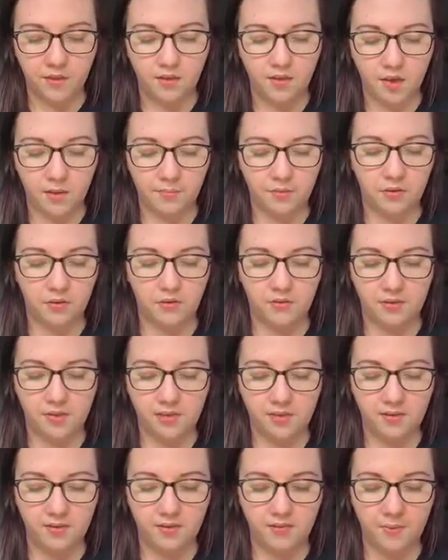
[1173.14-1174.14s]
Cup
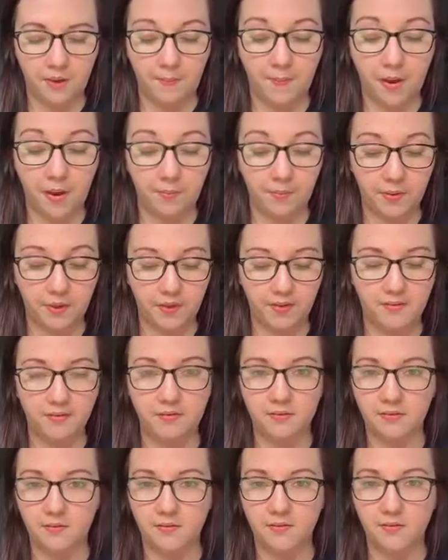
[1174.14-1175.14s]
cozies, my
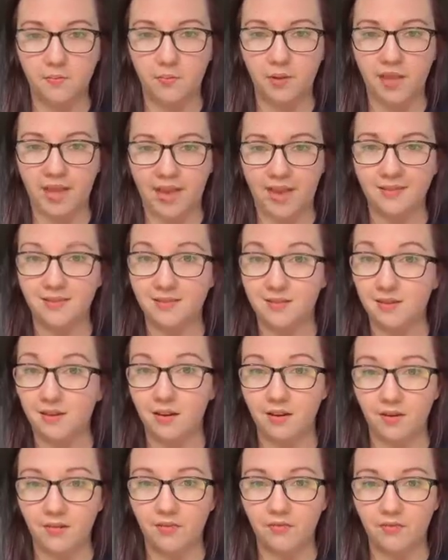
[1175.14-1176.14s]
pumpkins, some plaid
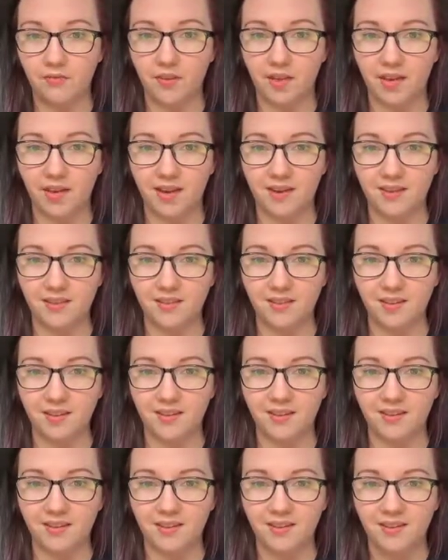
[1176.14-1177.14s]
stuff, that kind of
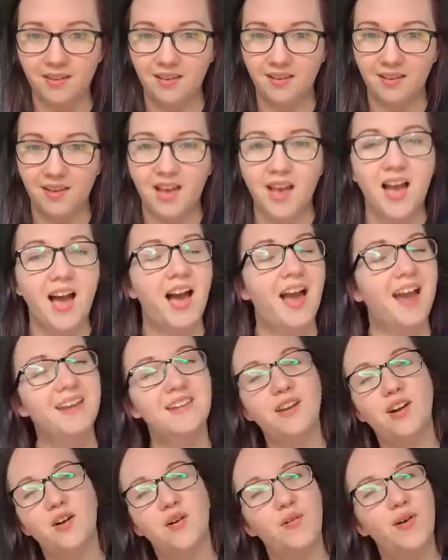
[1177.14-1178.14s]
thing. I
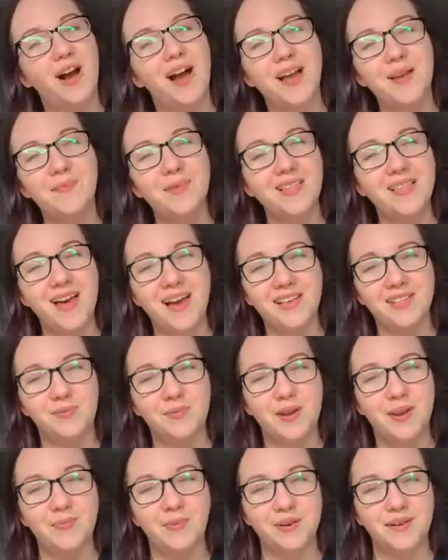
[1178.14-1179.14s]
know, I'm a last
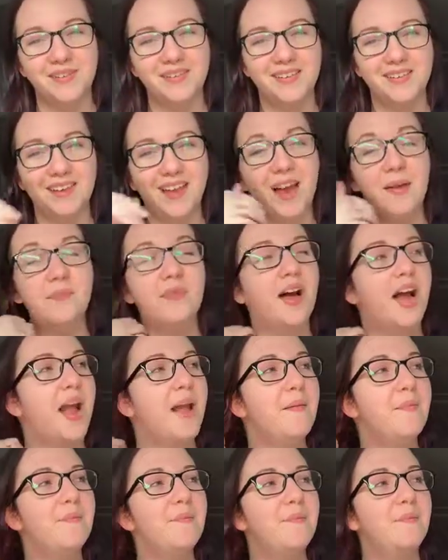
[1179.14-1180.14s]
minute person.
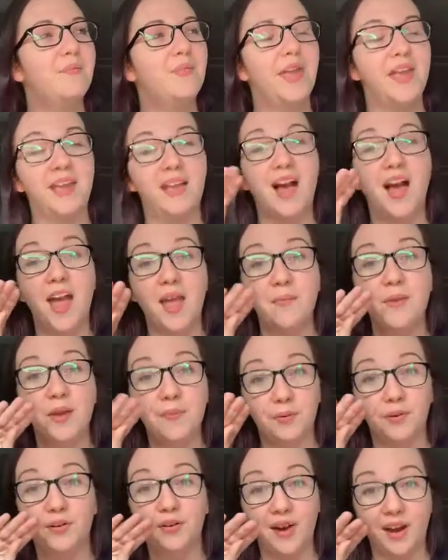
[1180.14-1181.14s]
I'm a
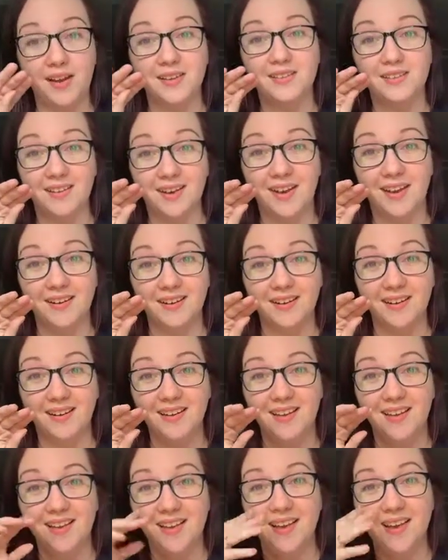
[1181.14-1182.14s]
procrastinator.
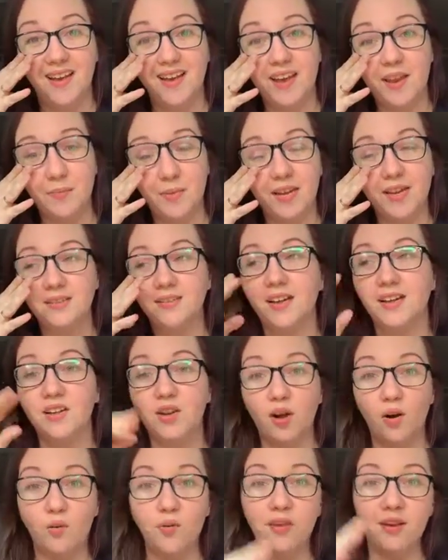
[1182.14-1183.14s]
And because I
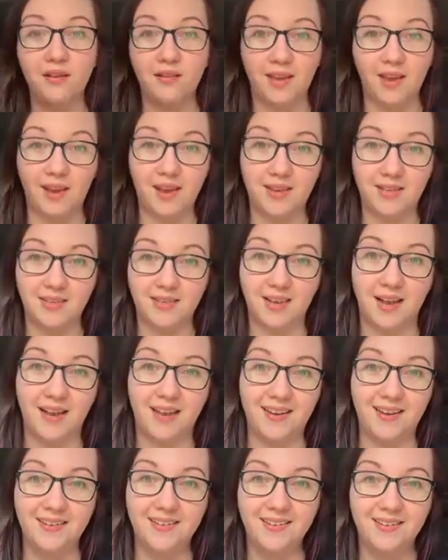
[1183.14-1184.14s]
know that I'll get it
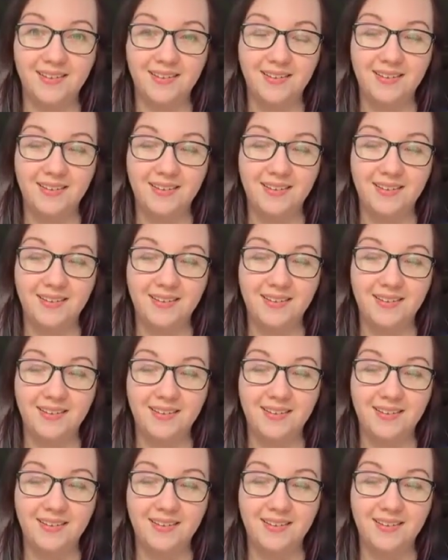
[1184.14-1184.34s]
done,